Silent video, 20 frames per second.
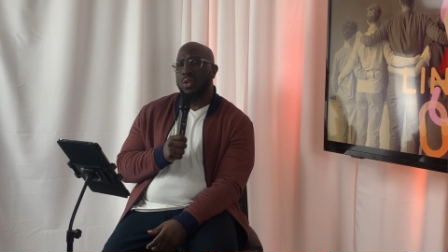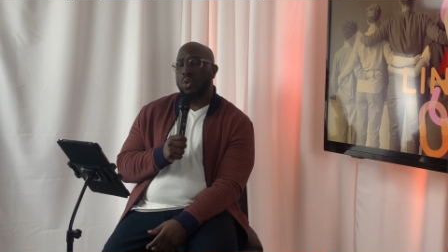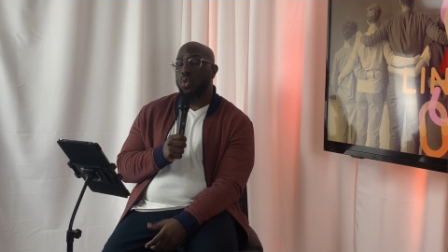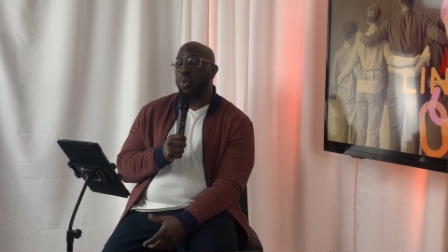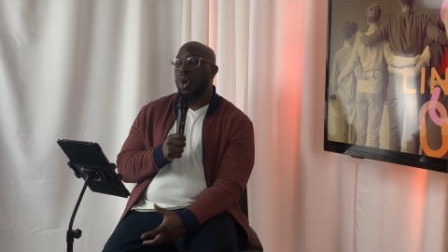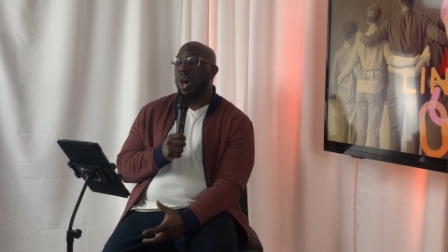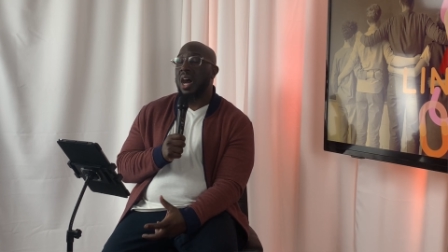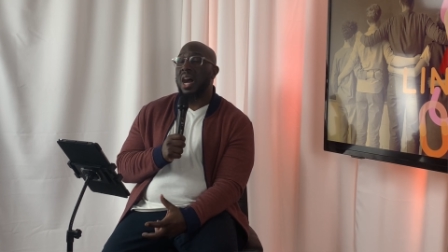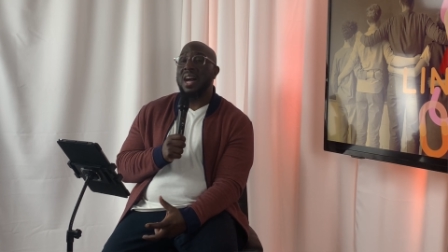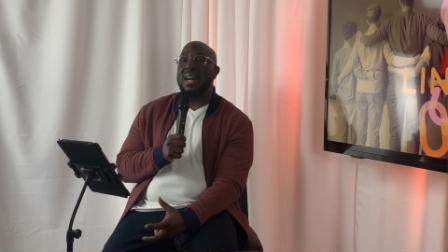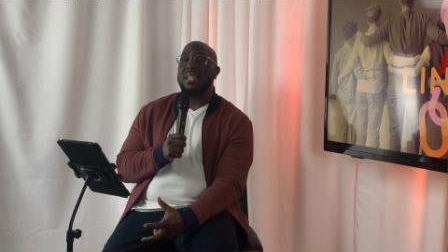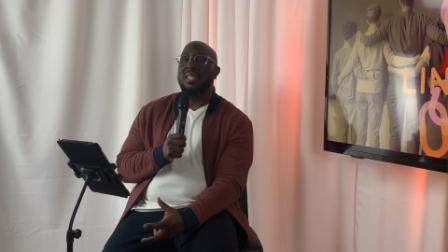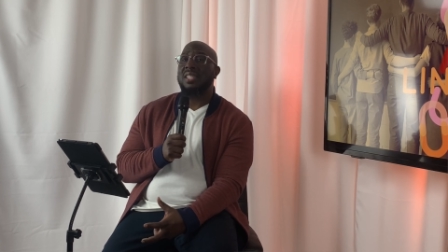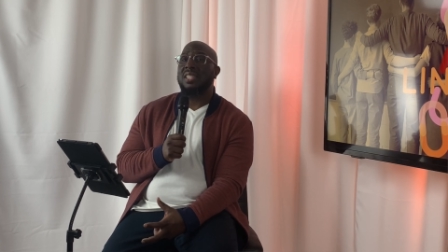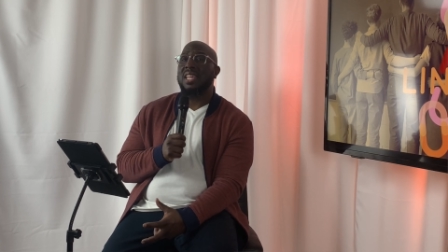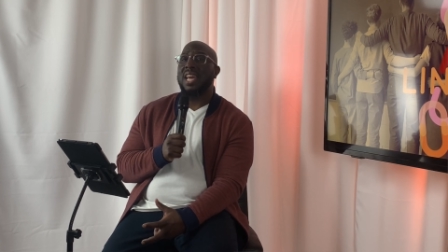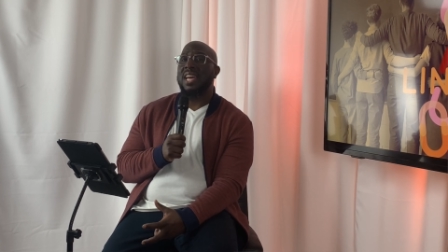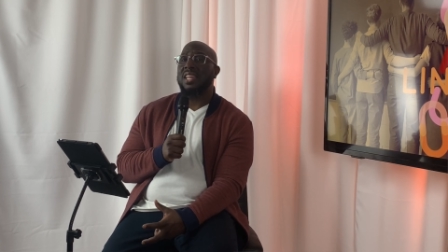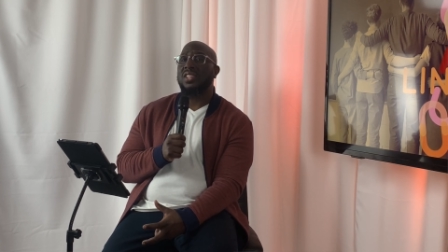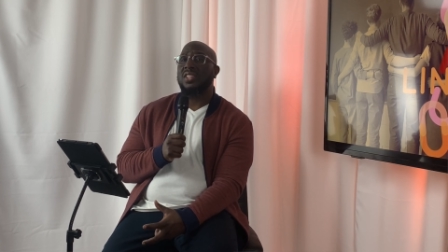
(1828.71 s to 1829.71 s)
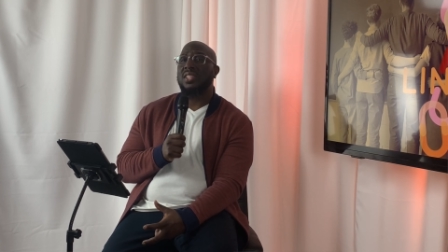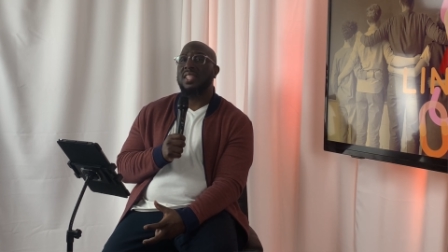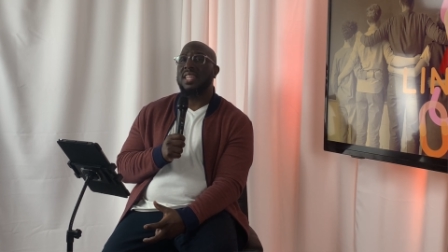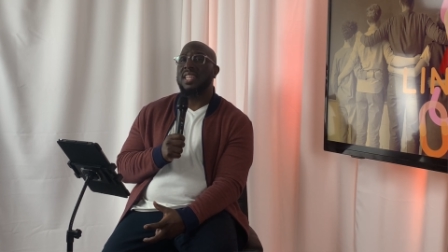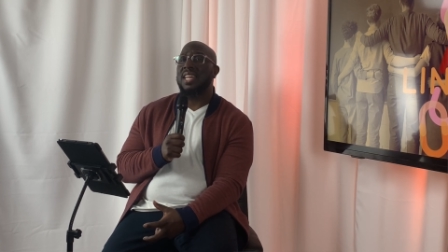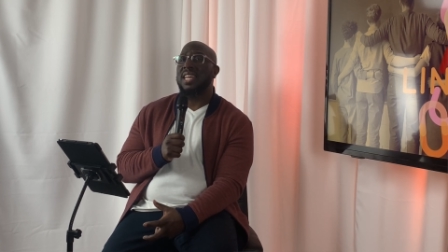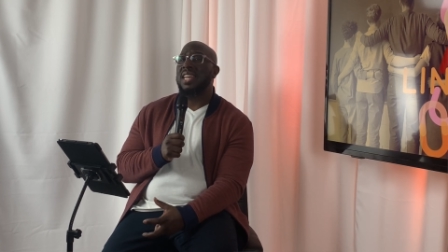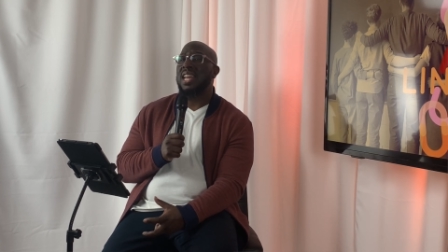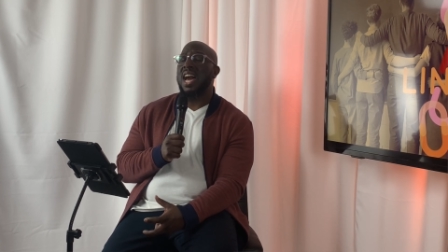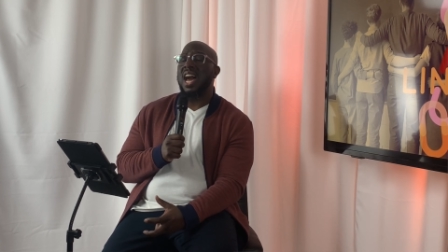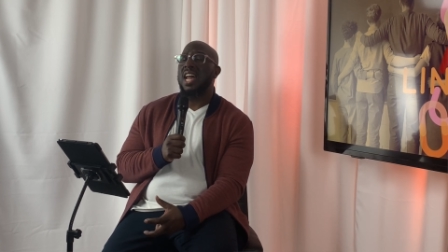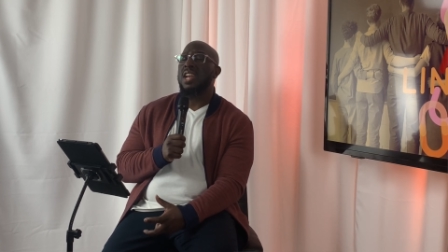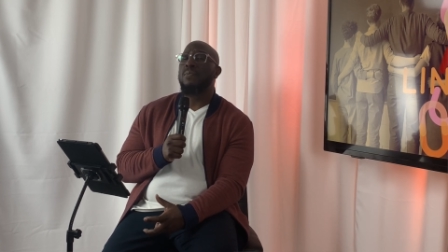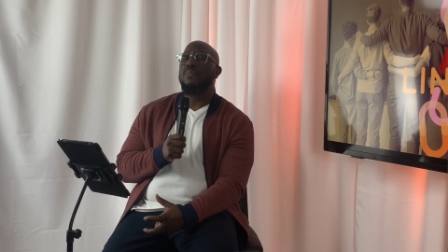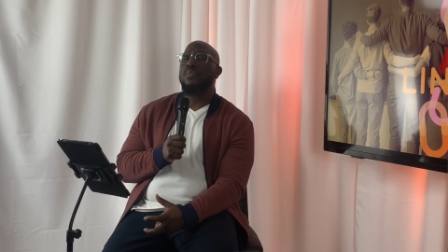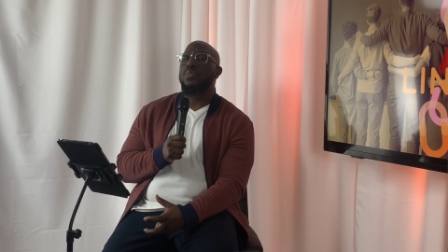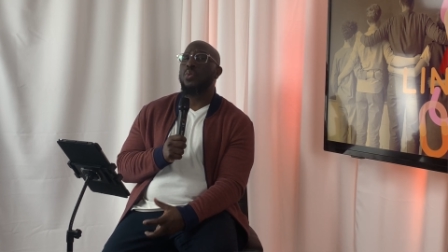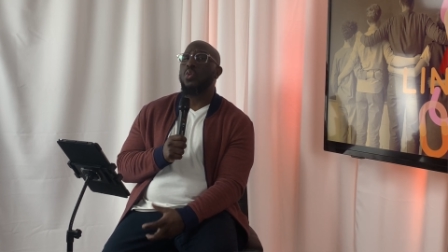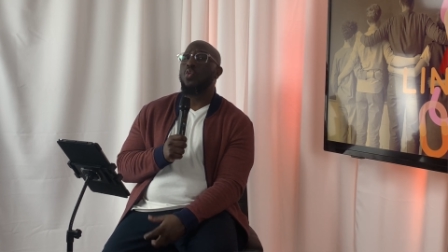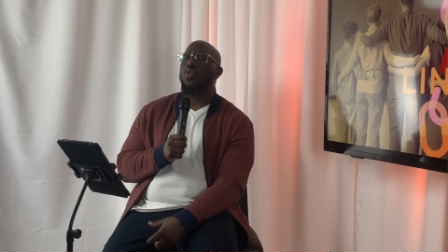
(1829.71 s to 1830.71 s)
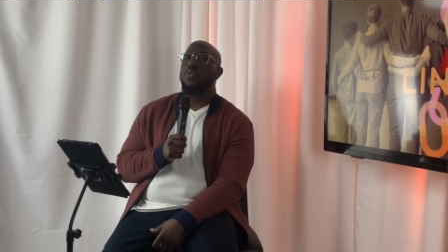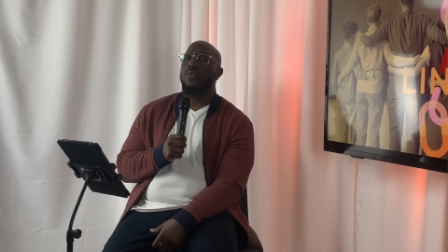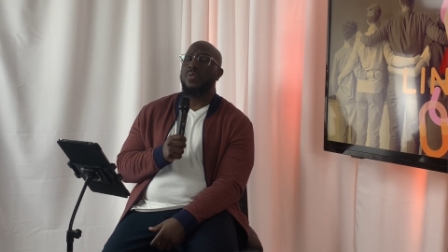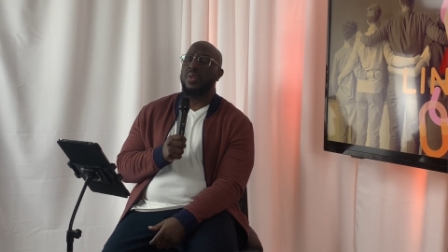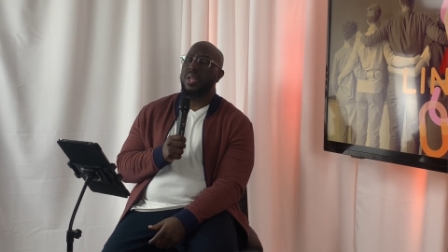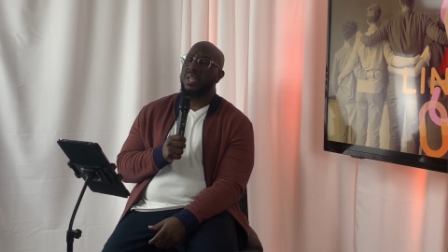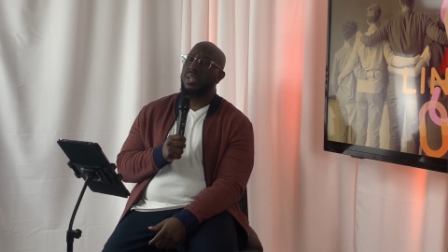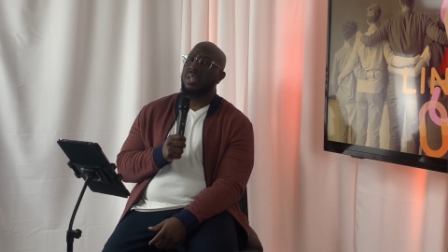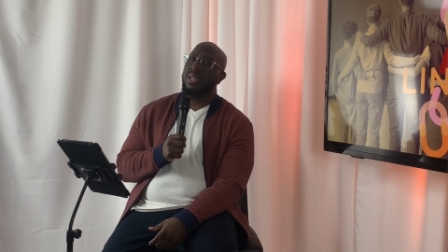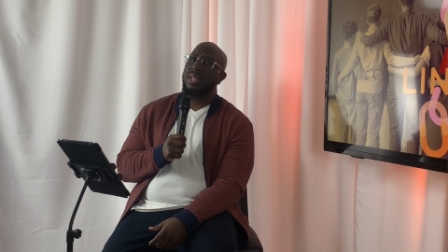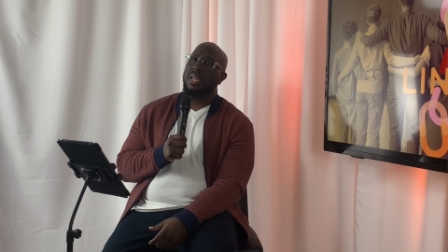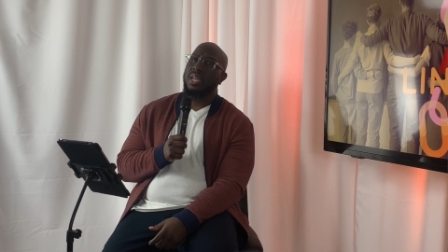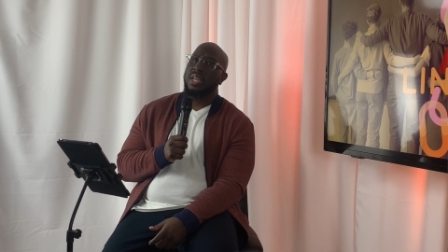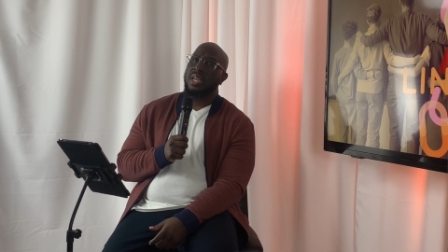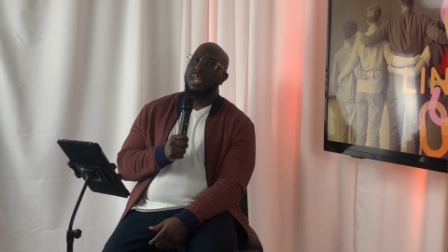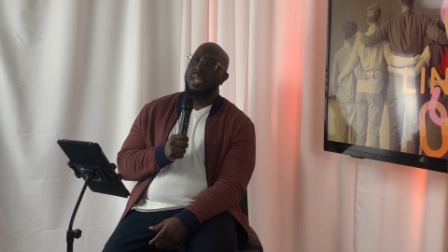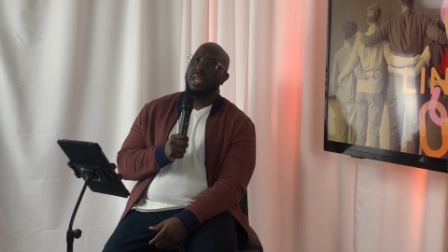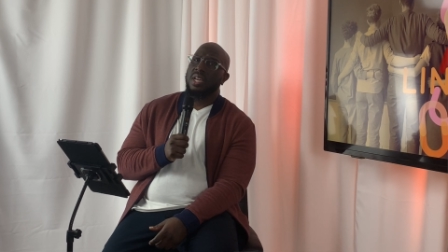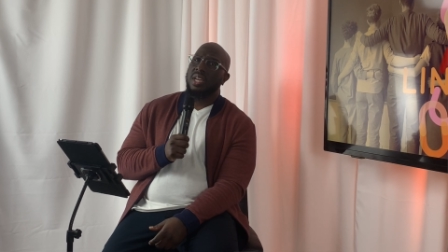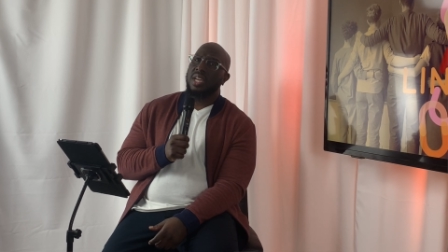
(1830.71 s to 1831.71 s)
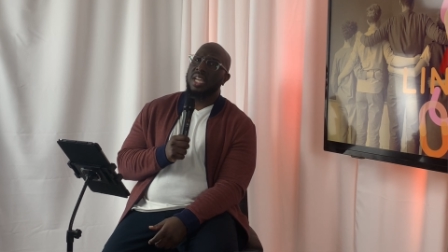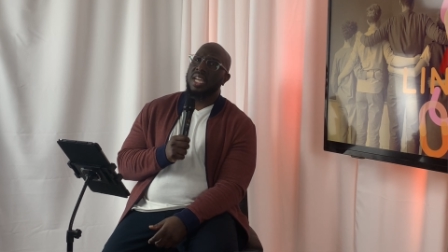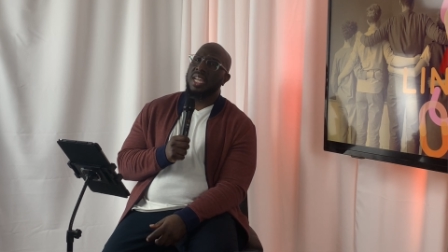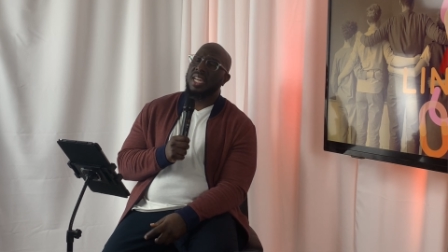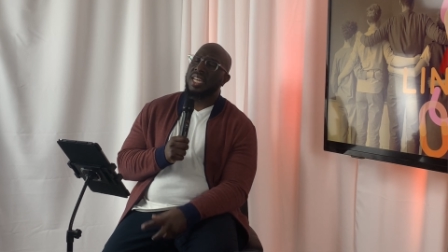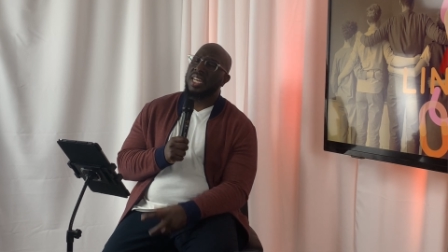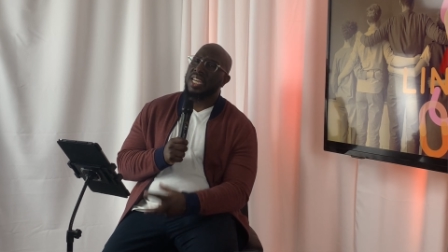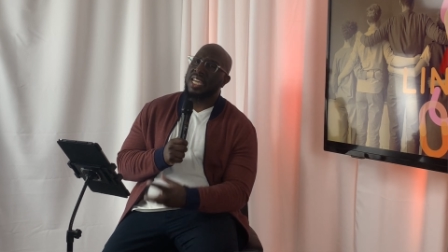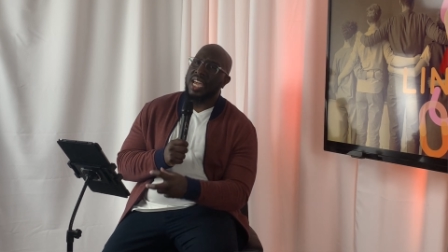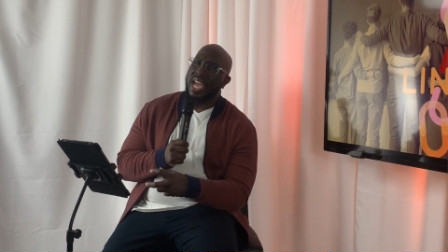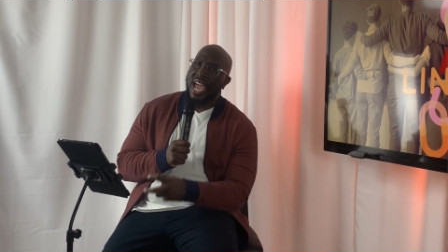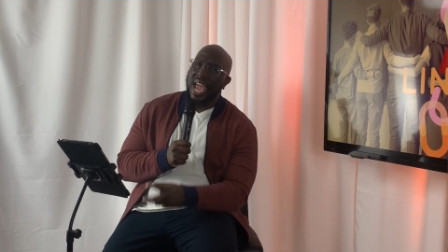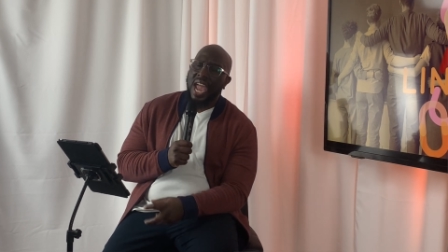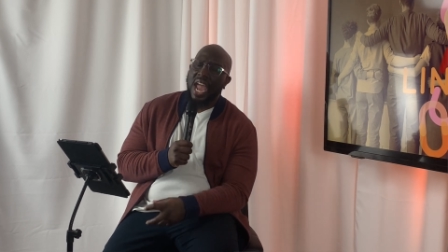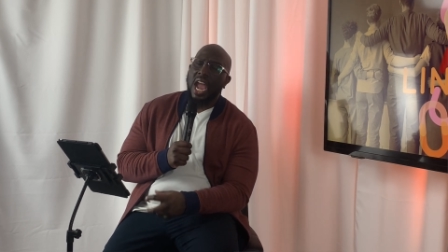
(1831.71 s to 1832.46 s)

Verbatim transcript: who are untested and unproven in the